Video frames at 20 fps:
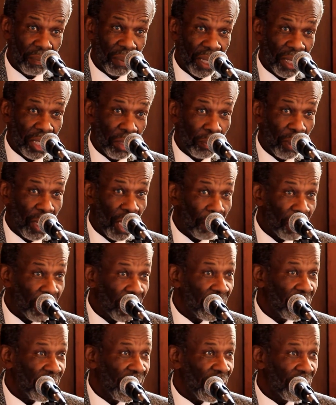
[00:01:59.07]
but in
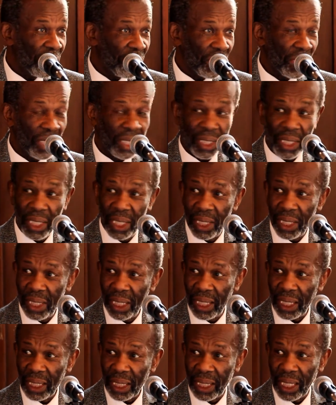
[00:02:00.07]
popularizing it and
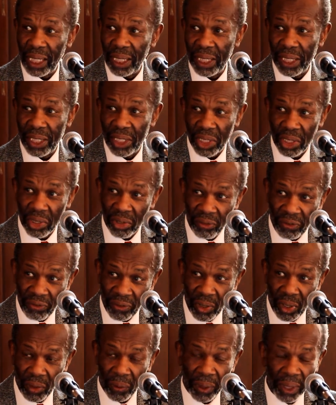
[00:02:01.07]
in getting it to go
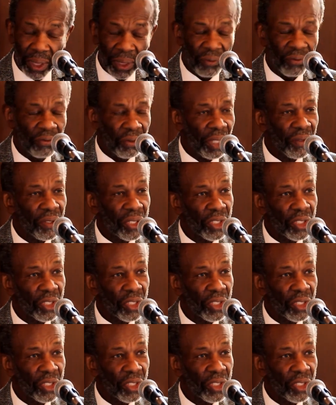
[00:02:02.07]
forward. Very